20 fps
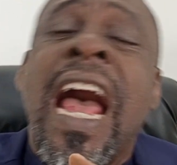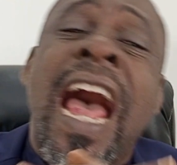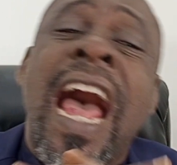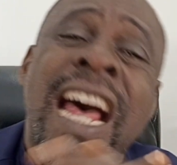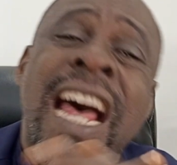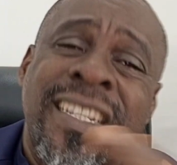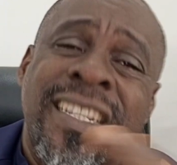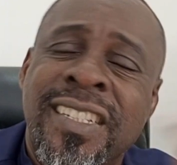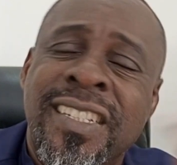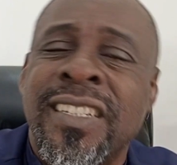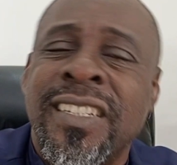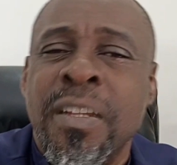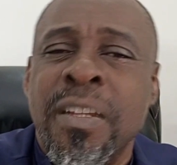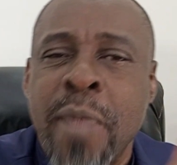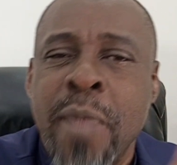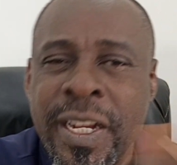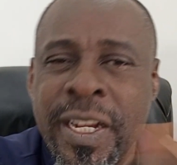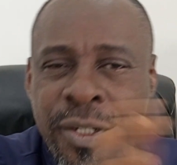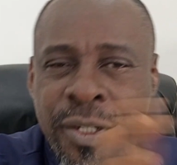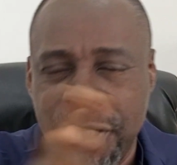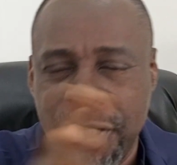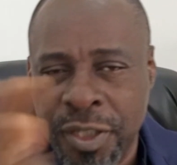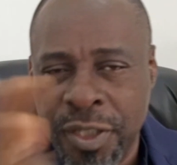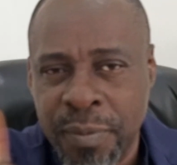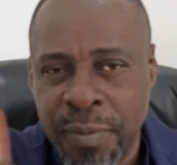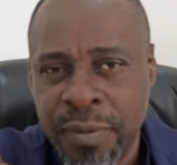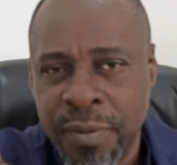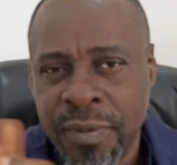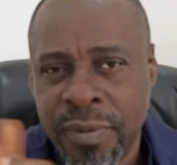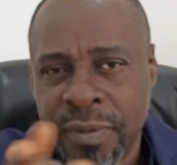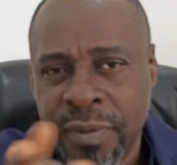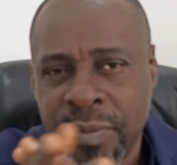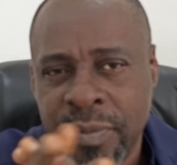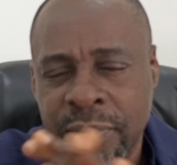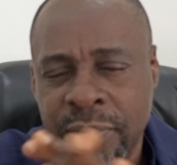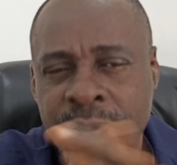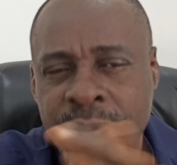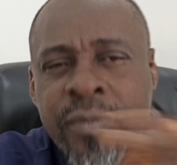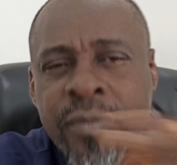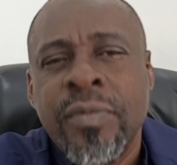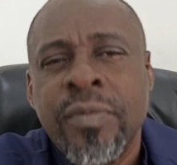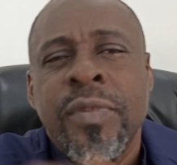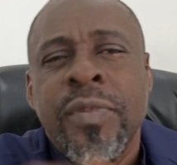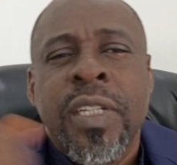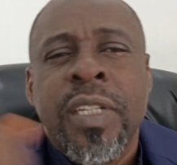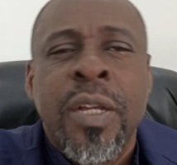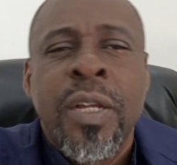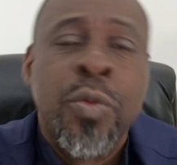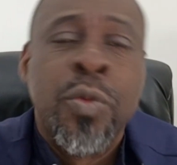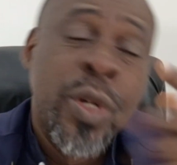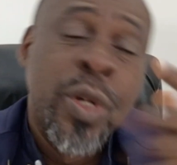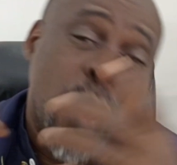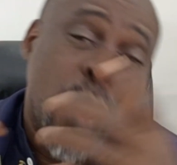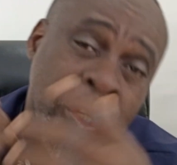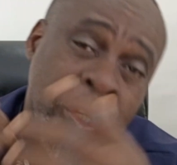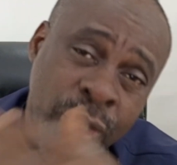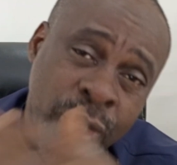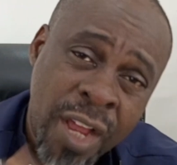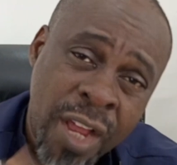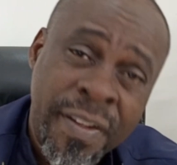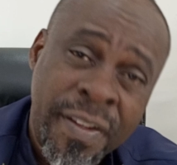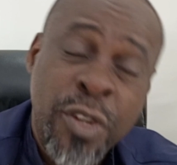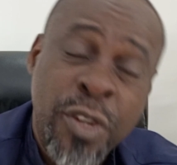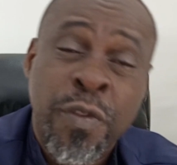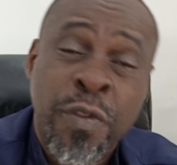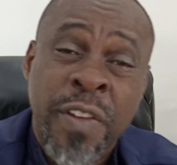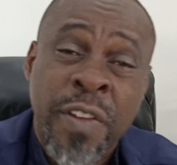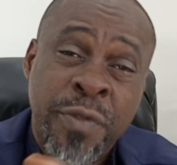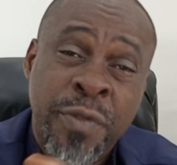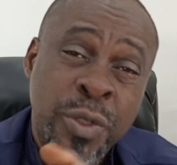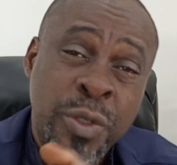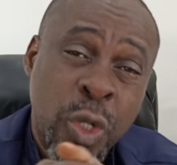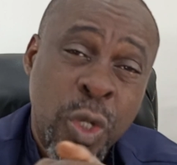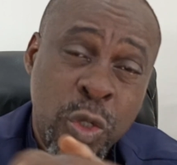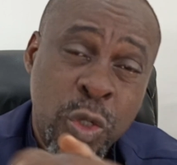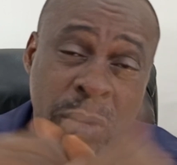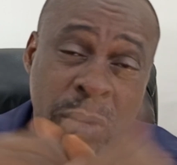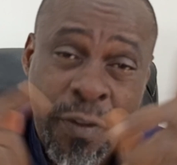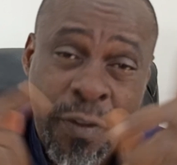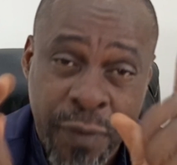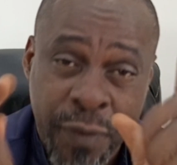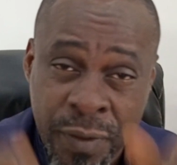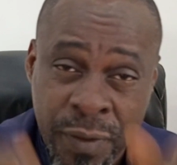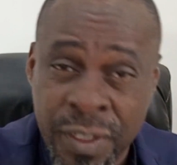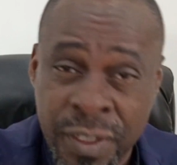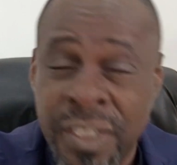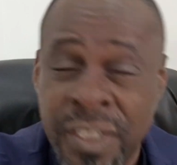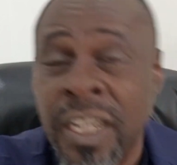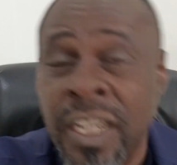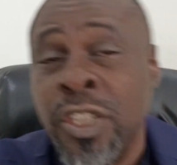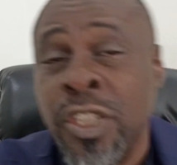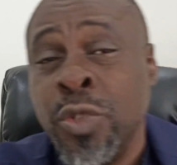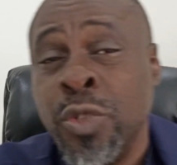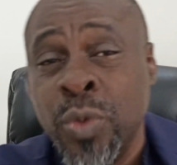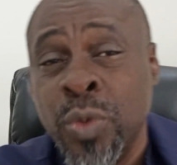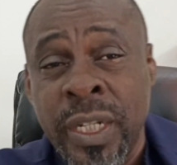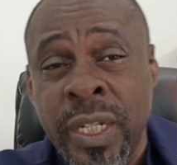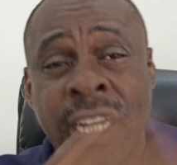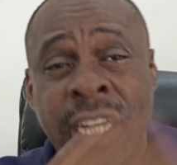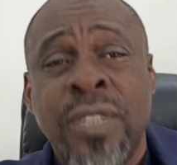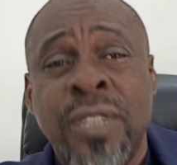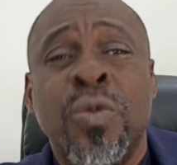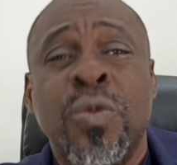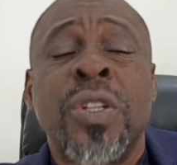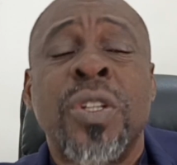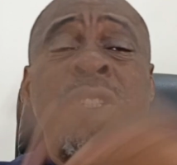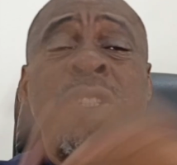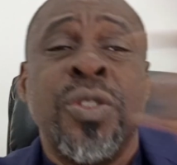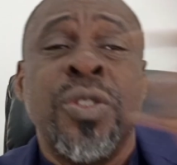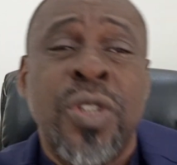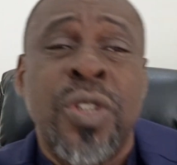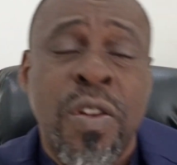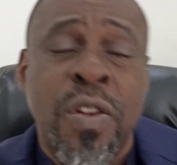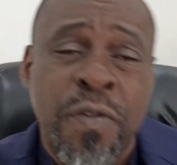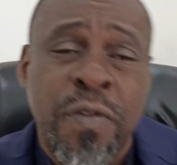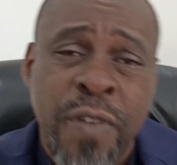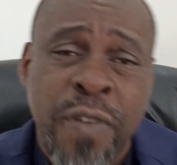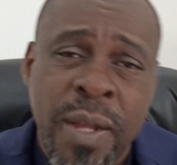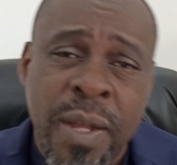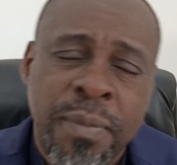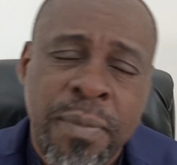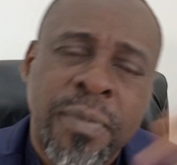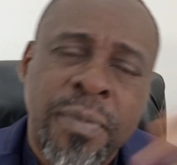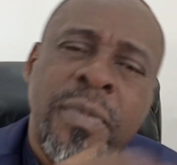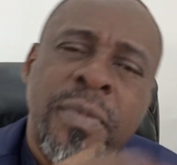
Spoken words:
as the mentorship. We also have an overview document for this that you will get once you confirm.